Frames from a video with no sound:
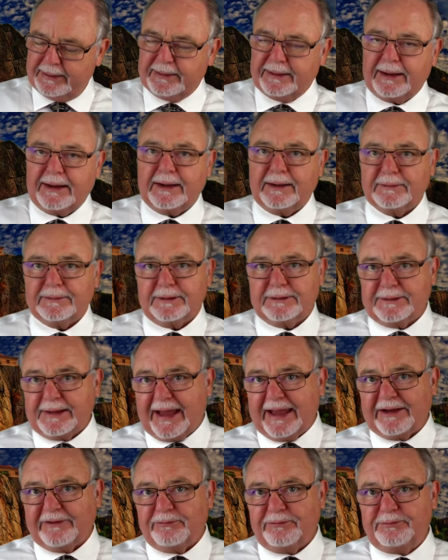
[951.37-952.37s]
The
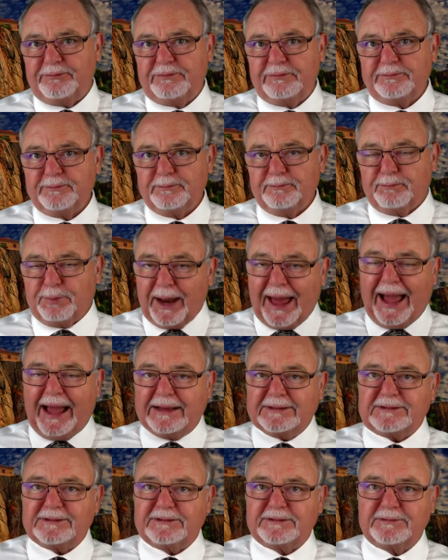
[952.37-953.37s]
day of
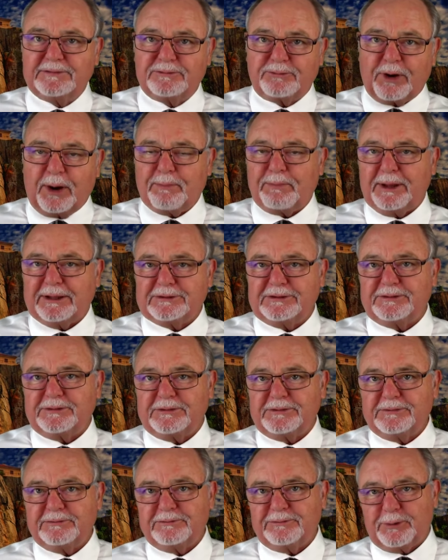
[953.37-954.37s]
blasts,
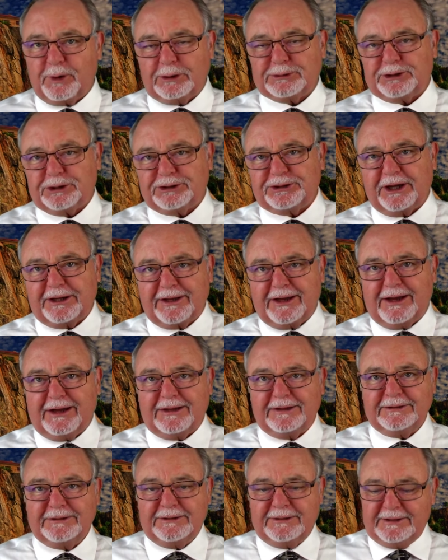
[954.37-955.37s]
trumpets, Rosh
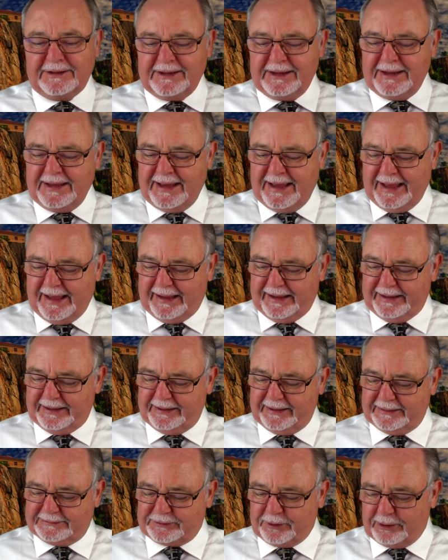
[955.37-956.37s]
Hashanah,
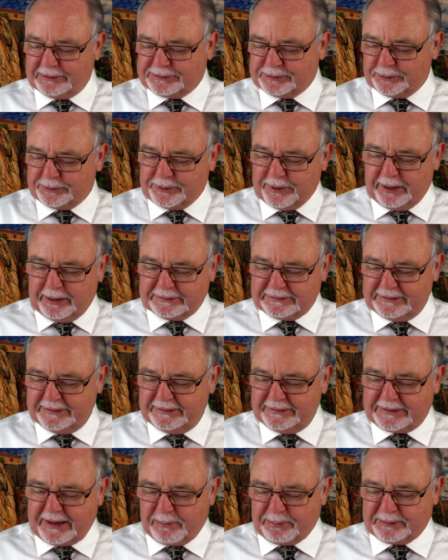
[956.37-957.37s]
it's also called
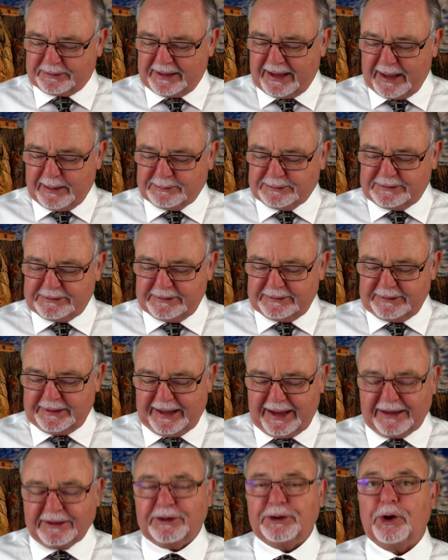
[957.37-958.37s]
a couple times
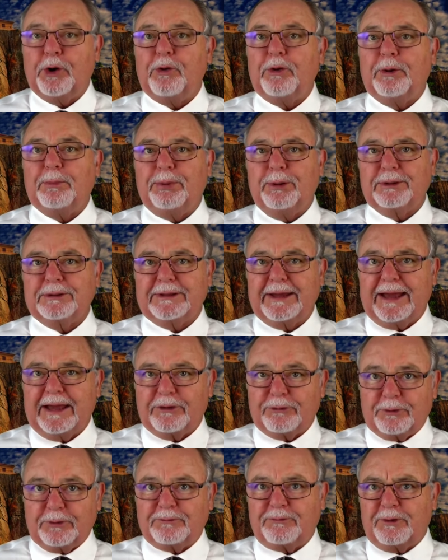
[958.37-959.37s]
the unknowable
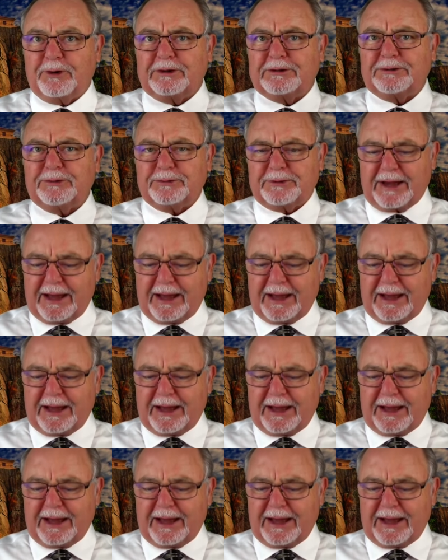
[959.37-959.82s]
day, referred to